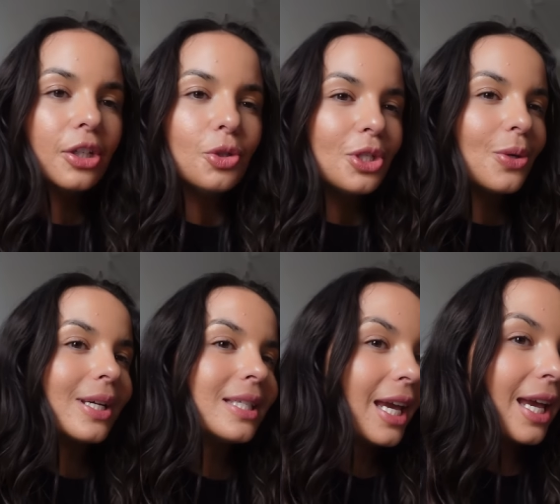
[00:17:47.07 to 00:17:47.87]
Should we do our
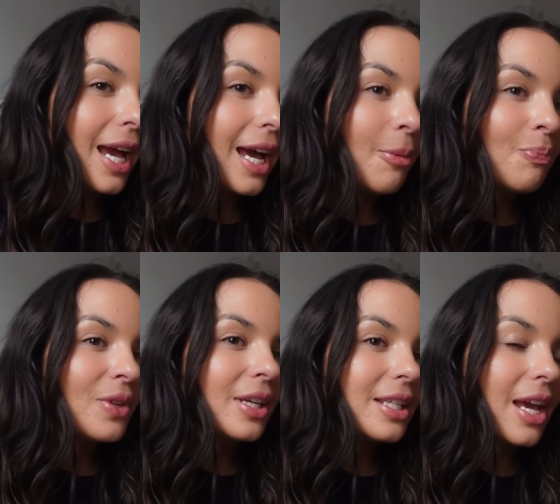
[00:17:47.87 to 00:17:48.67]
skincare
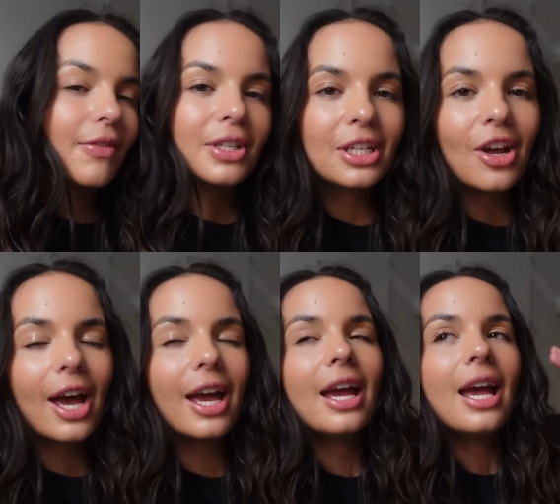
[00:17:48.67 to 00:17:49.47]
together tonight?